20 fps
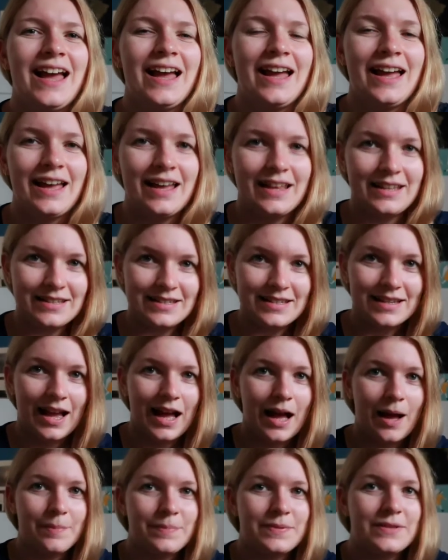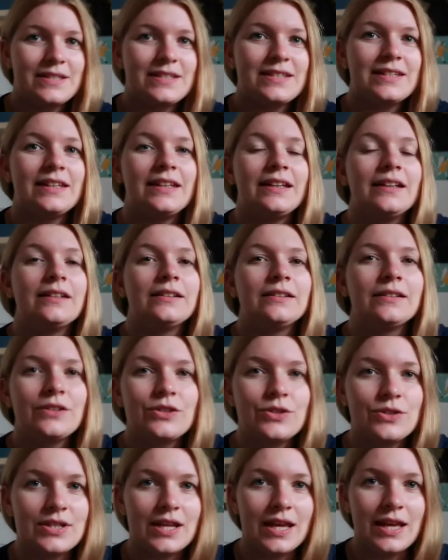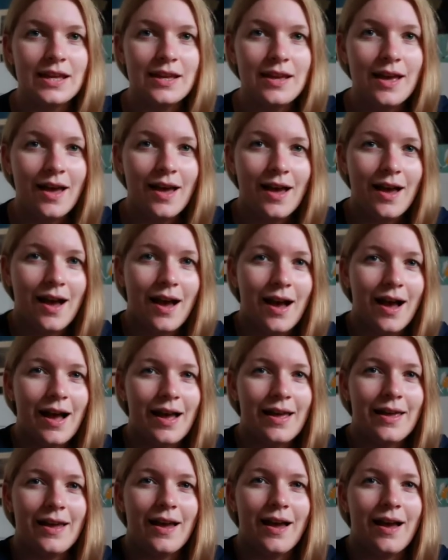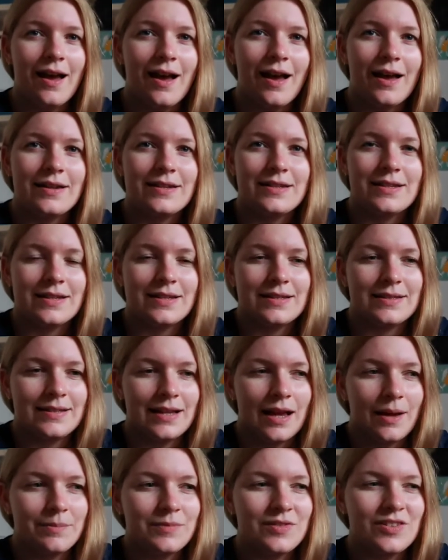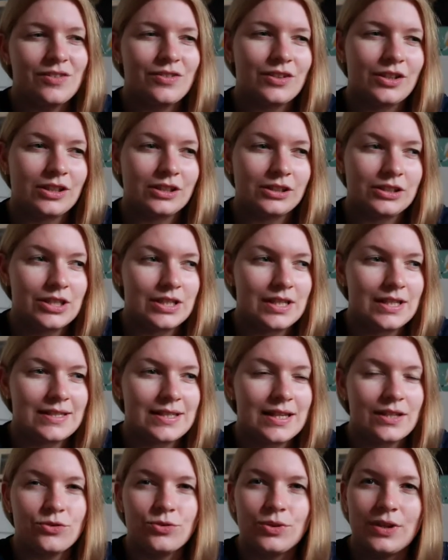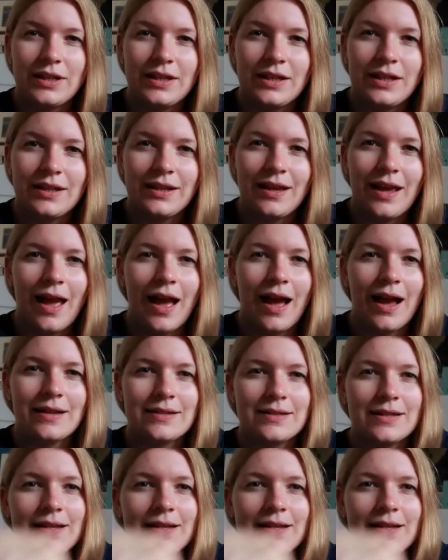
and up till today, I had some difficulties at reading, at